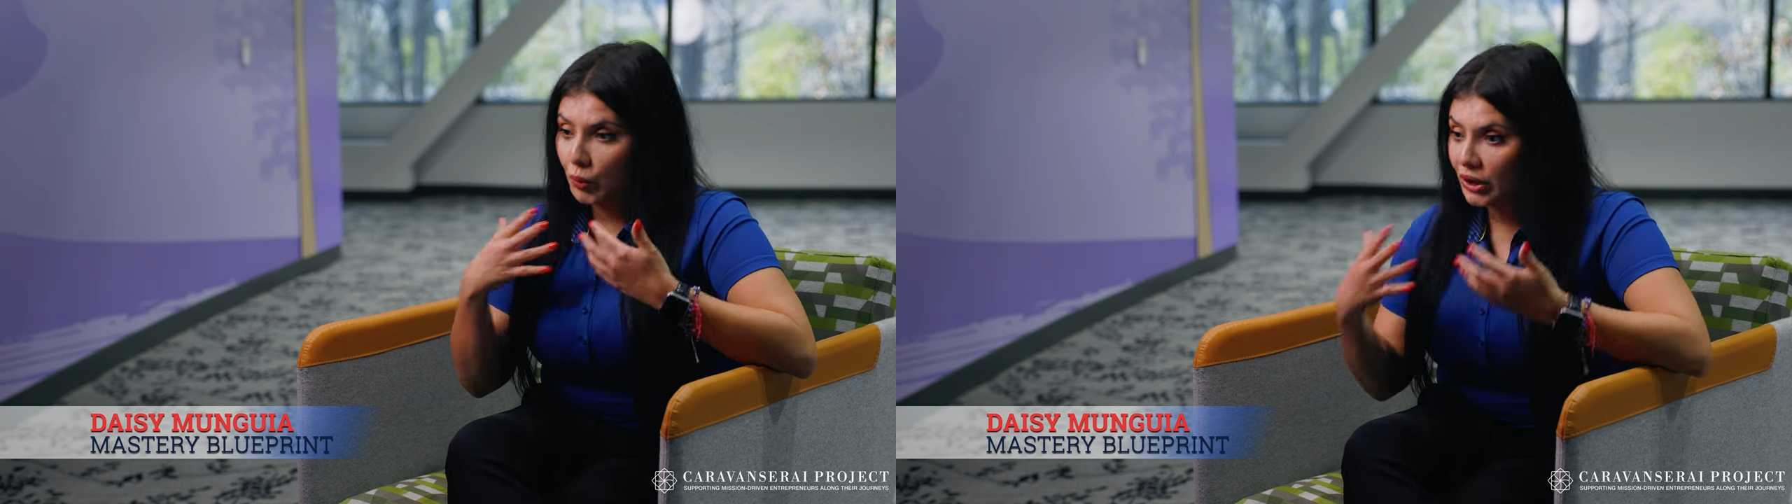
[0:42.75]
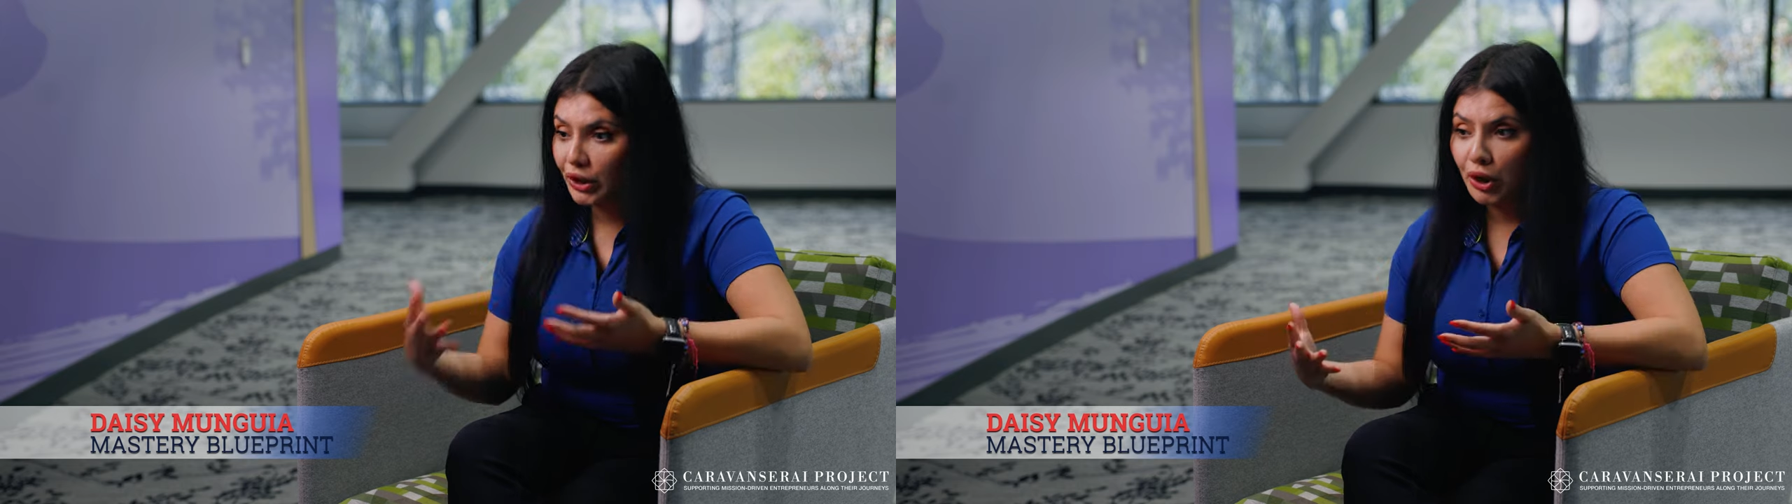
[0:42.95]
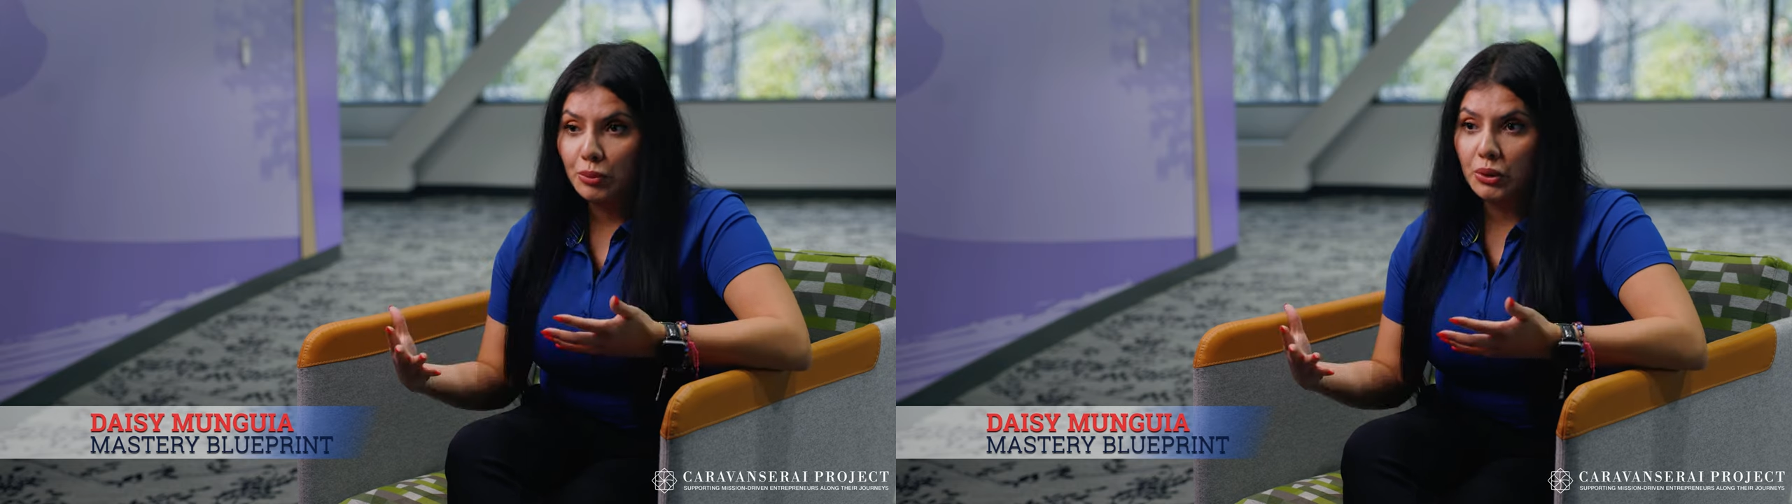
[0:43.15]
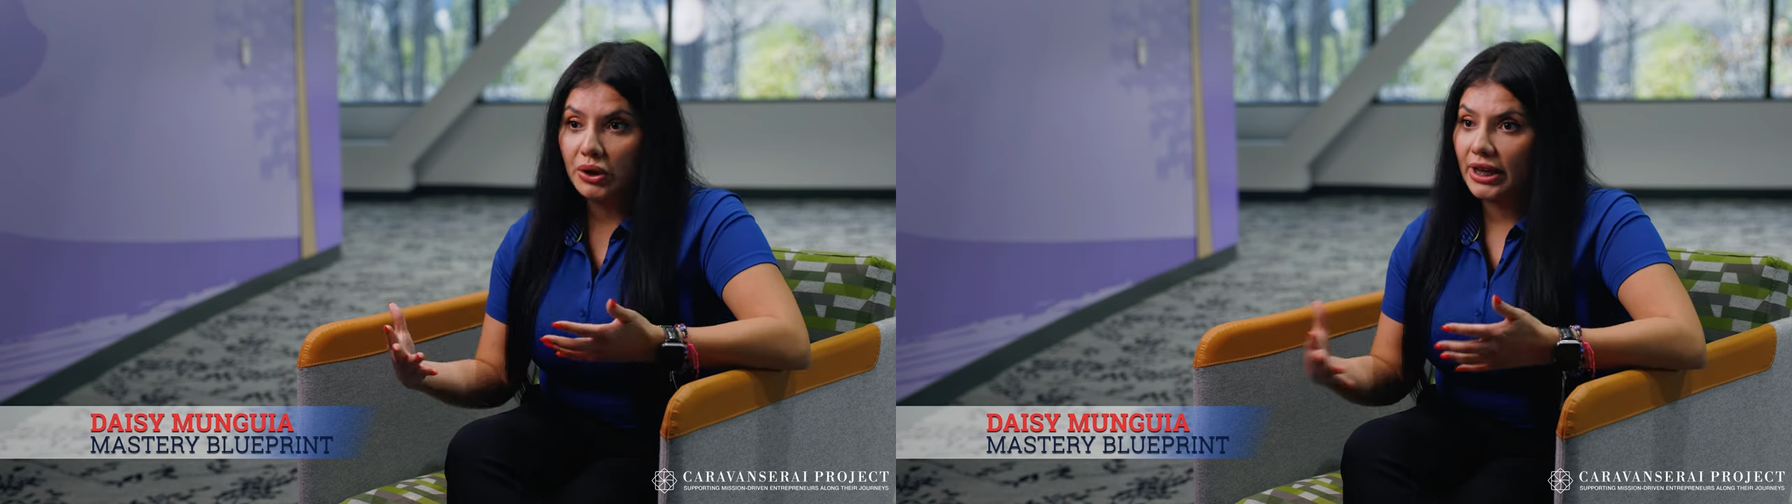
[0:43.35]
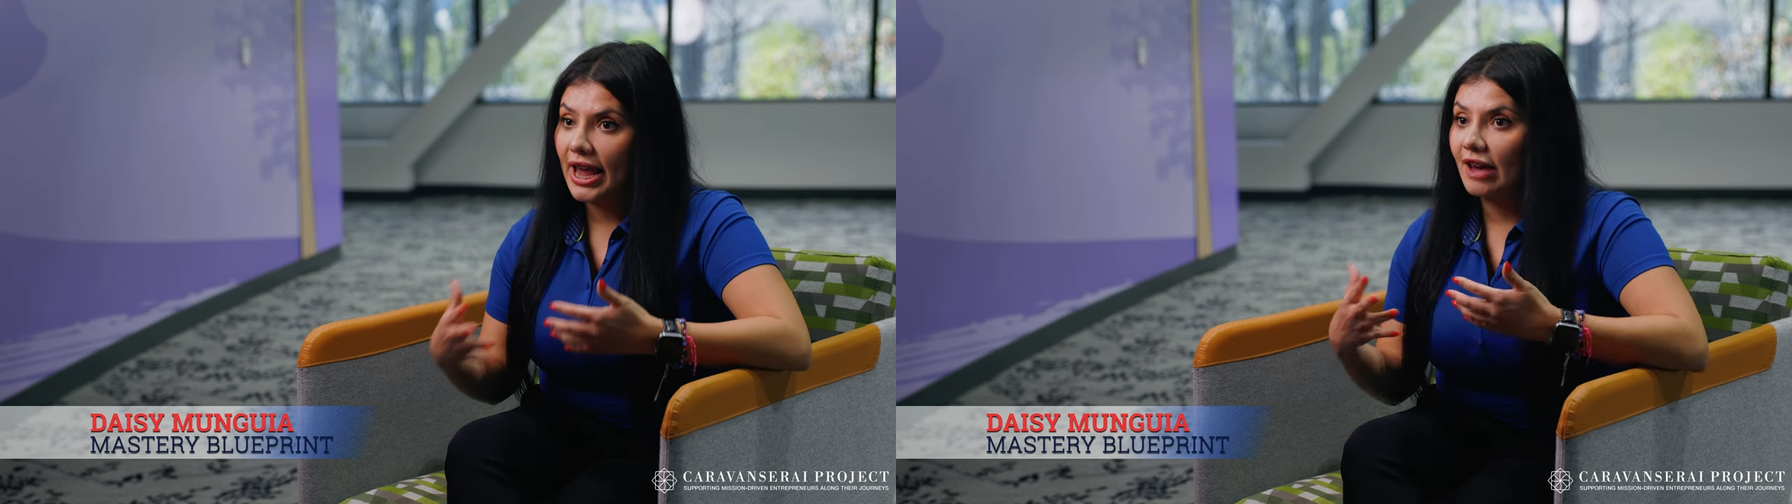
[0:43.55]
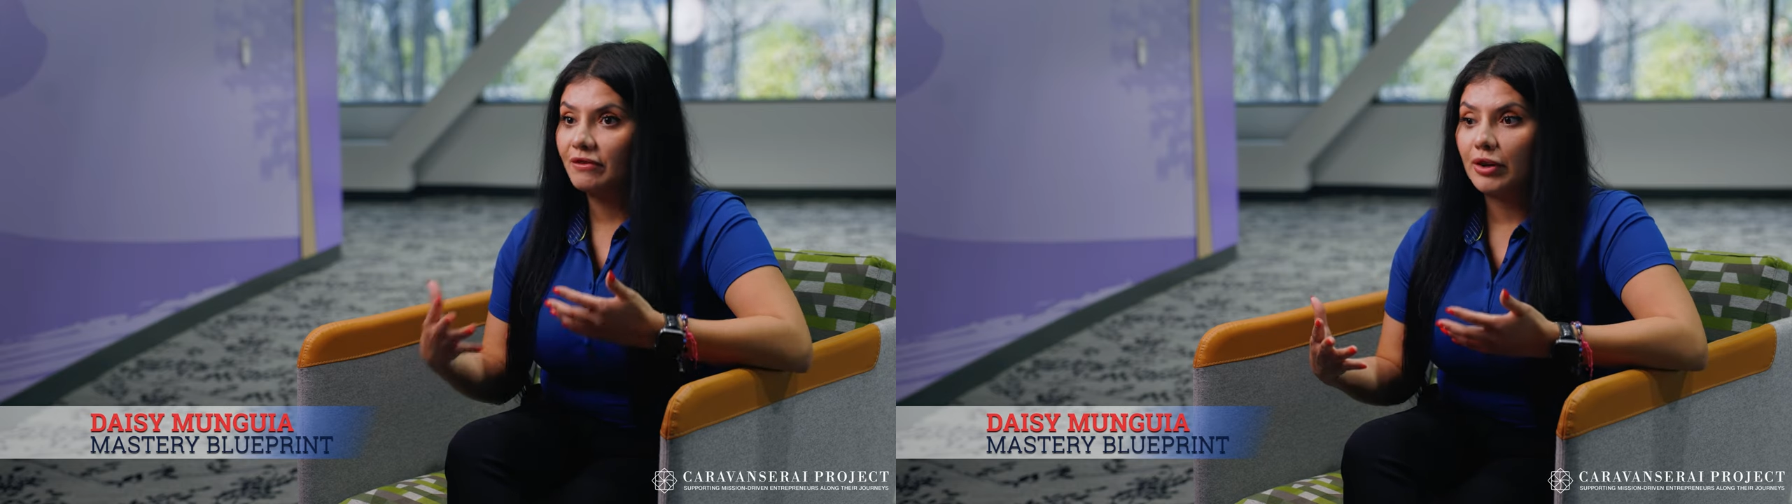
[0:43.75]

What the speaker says: reach the community and have